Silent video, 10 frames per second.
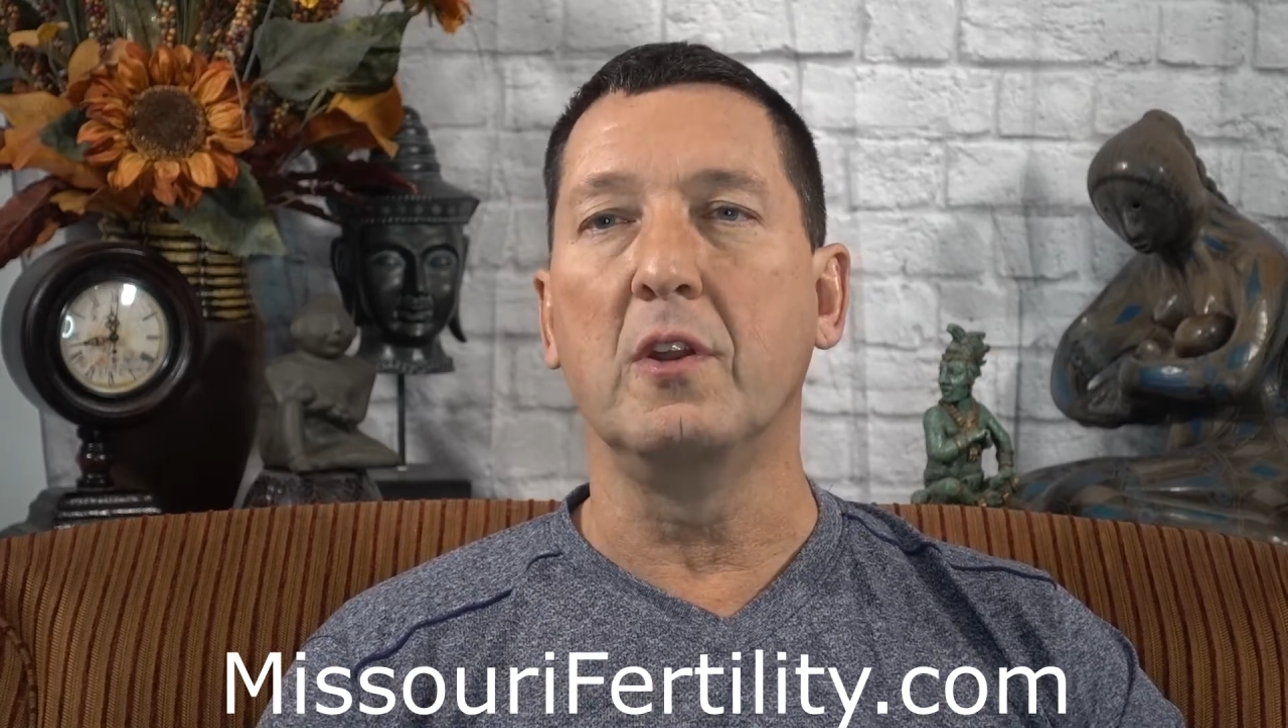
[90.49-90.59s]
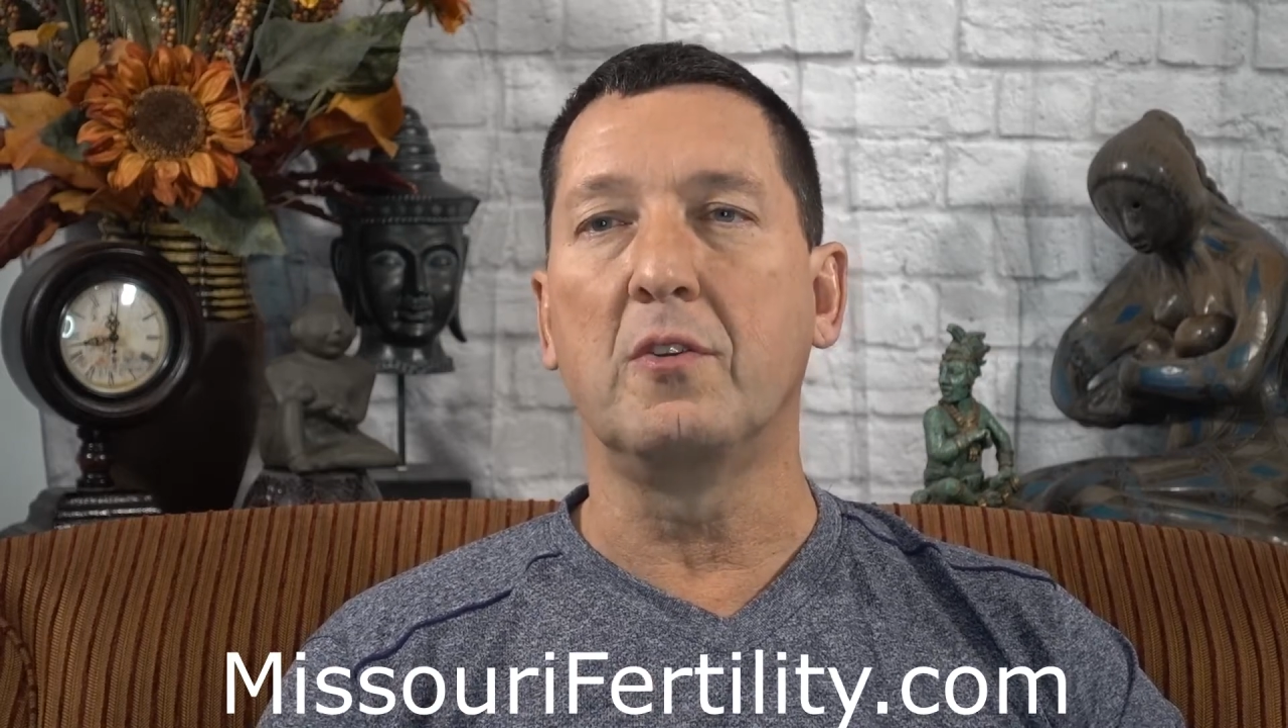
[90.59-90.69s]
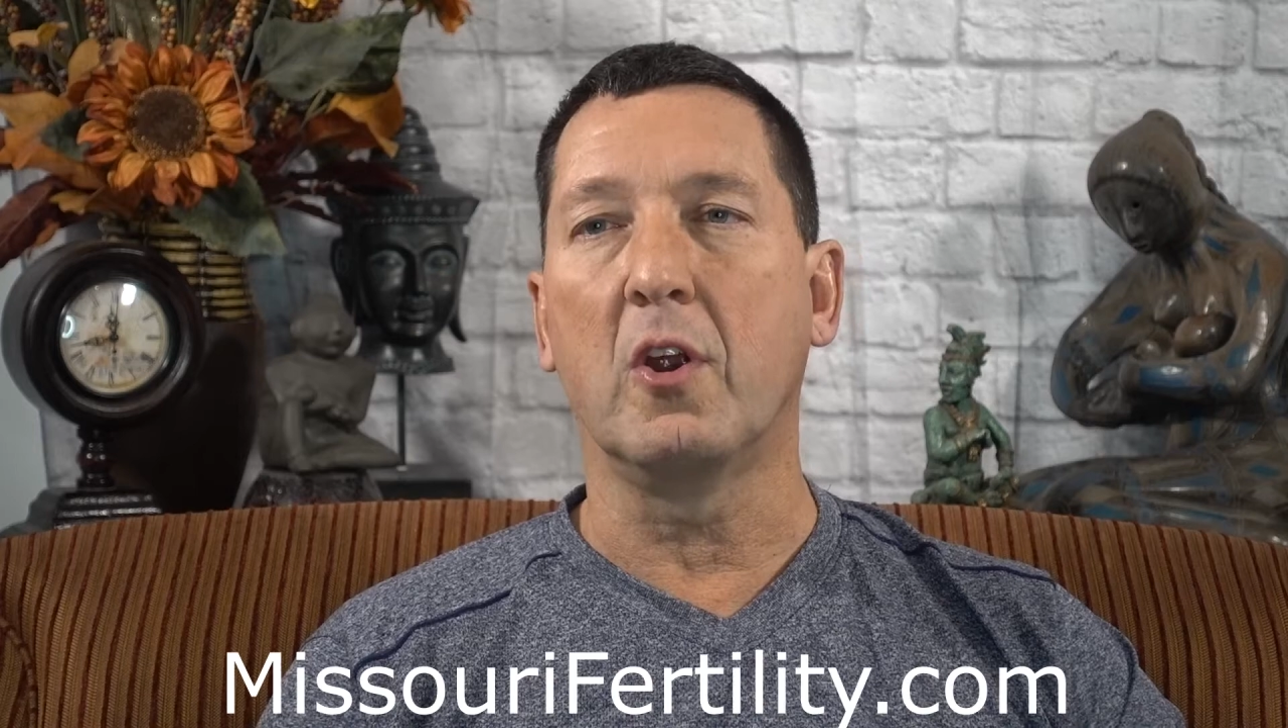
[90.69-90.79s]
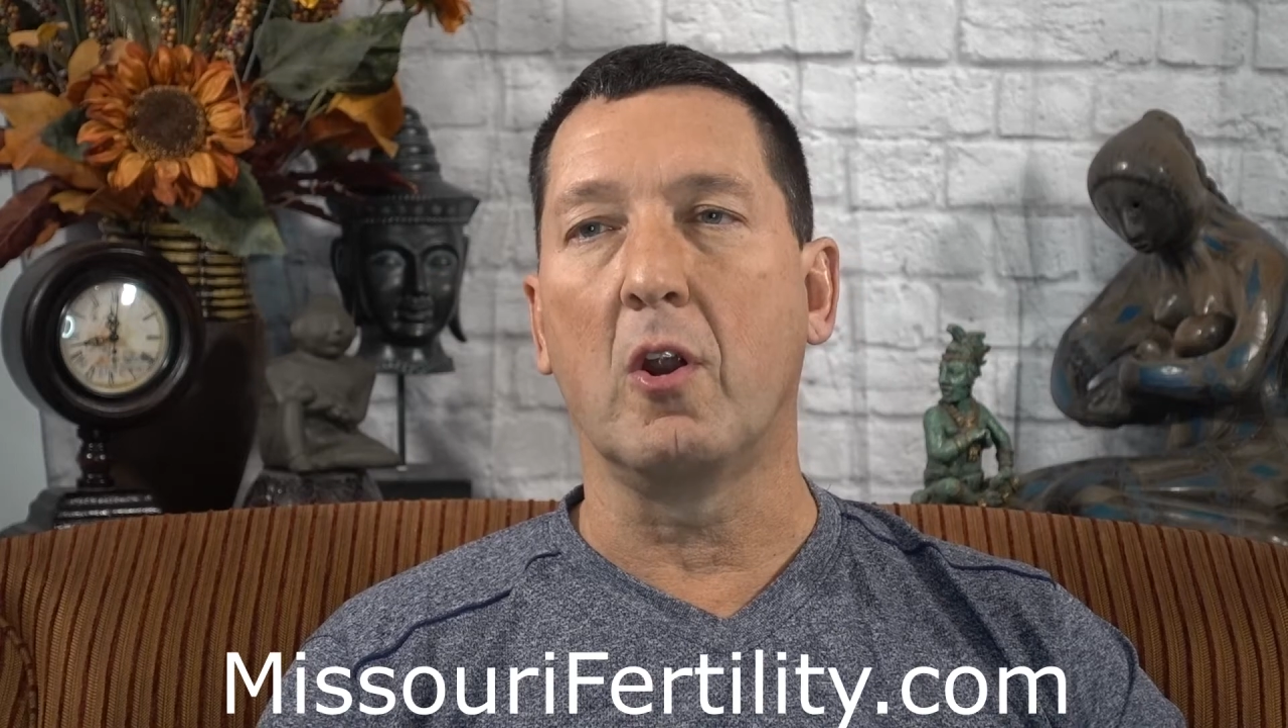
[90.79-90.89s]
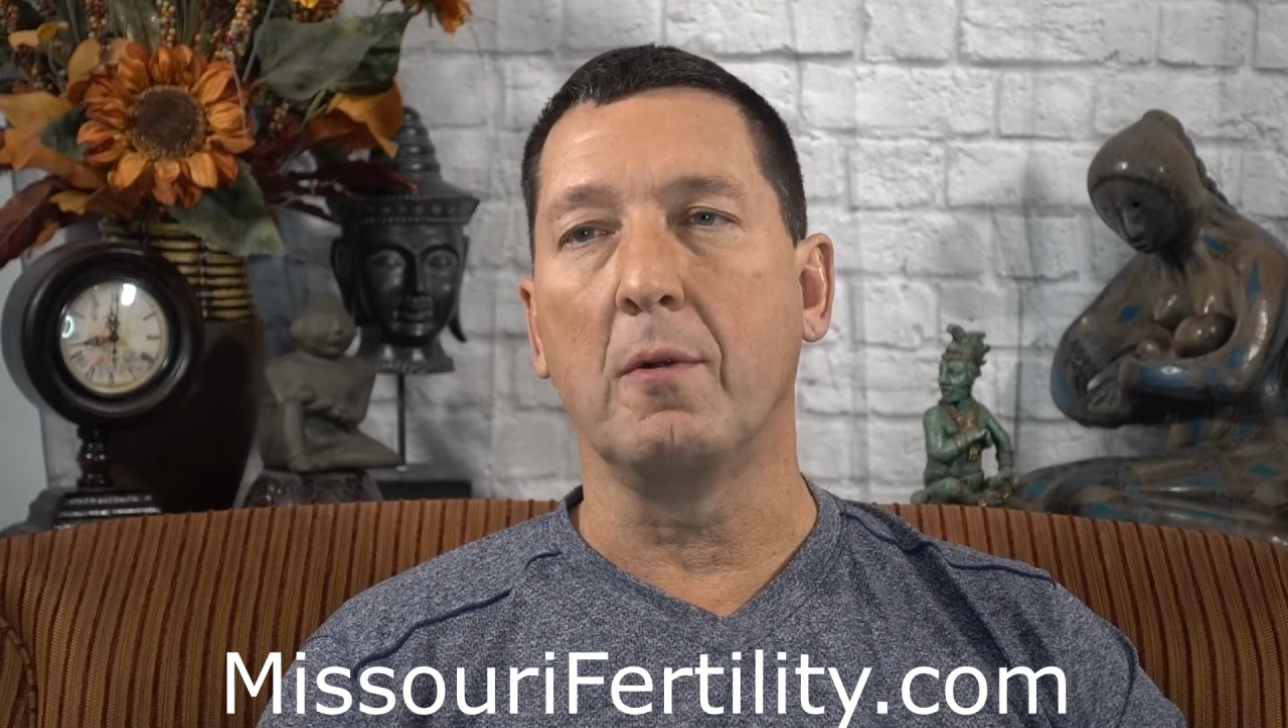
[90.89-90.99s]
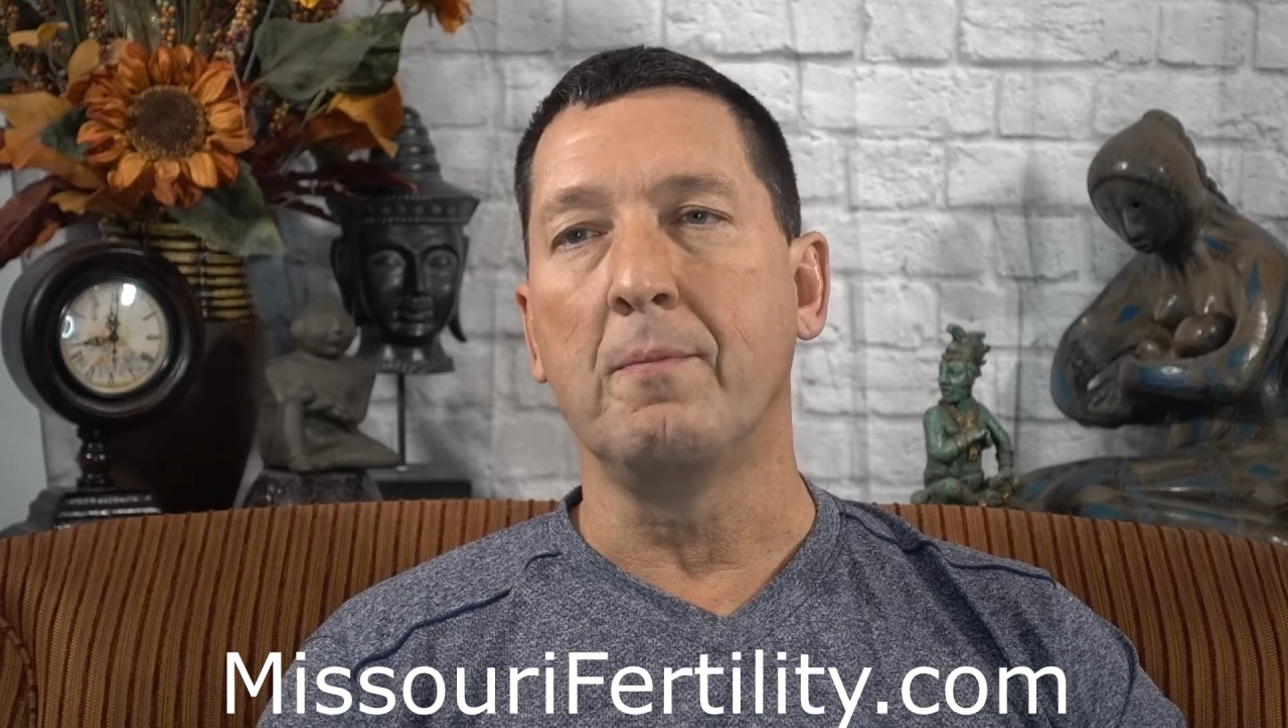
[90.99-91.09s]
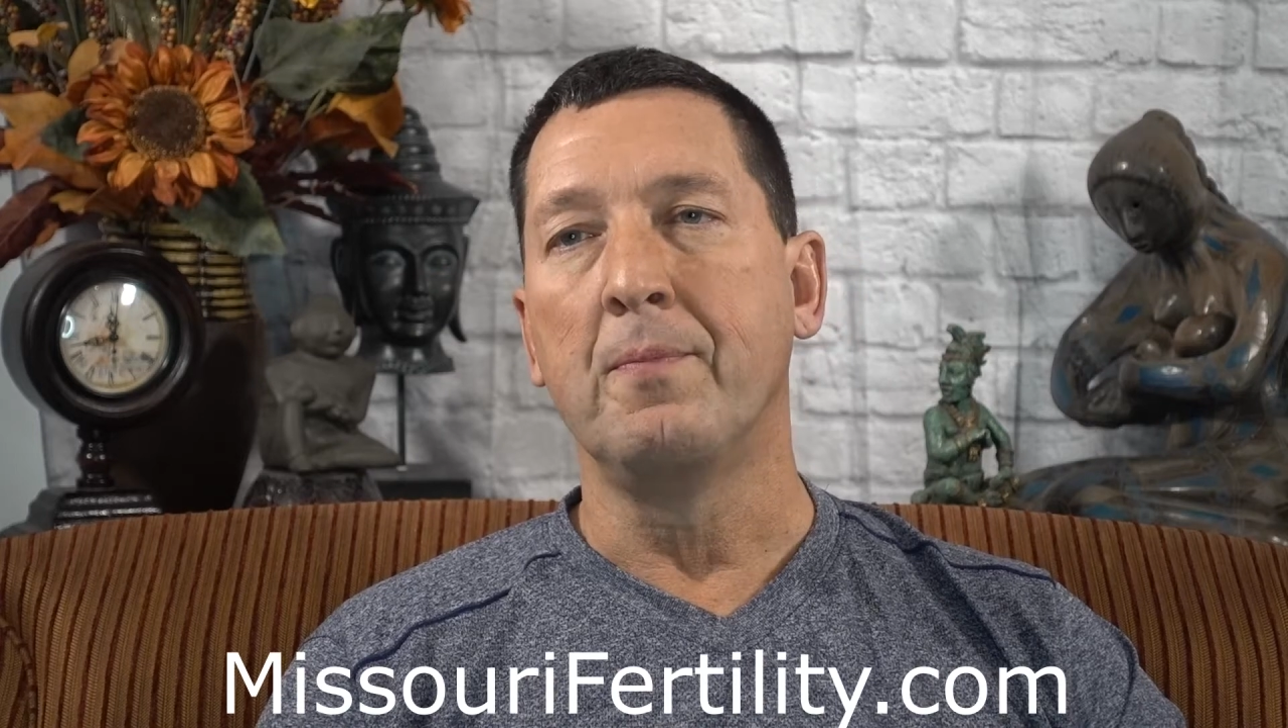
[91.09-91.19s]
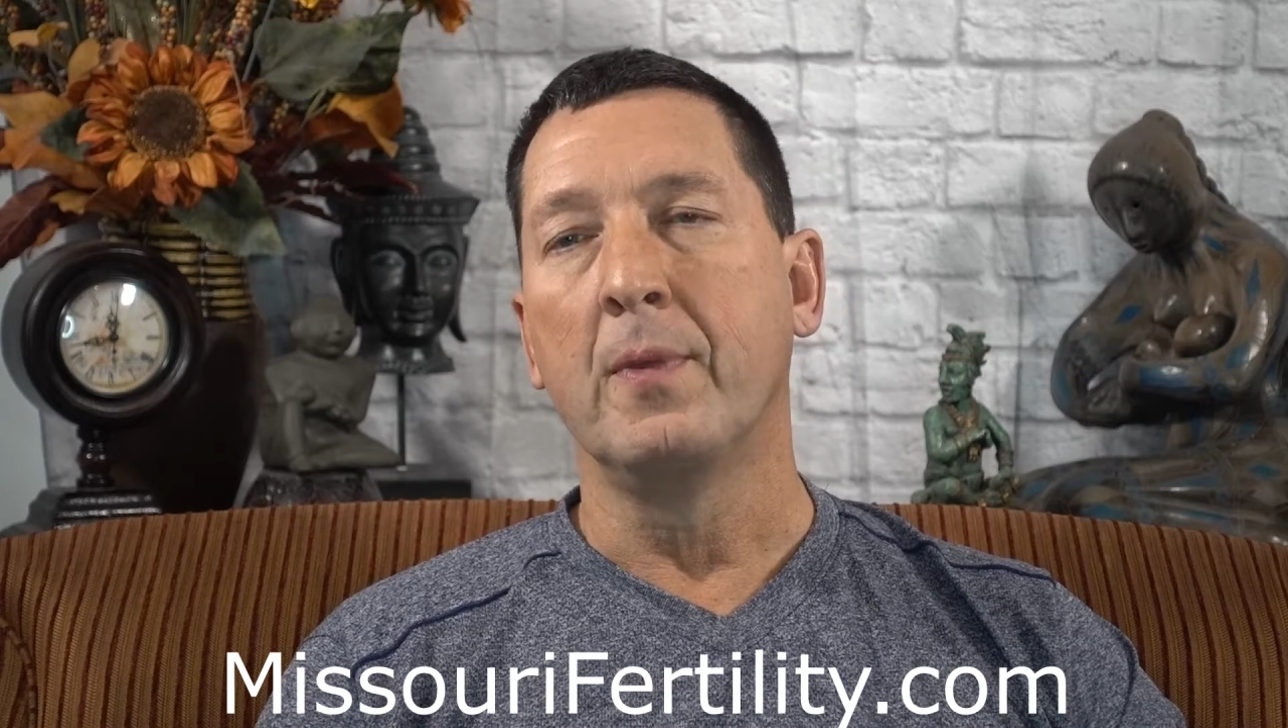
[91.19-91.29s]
in turn.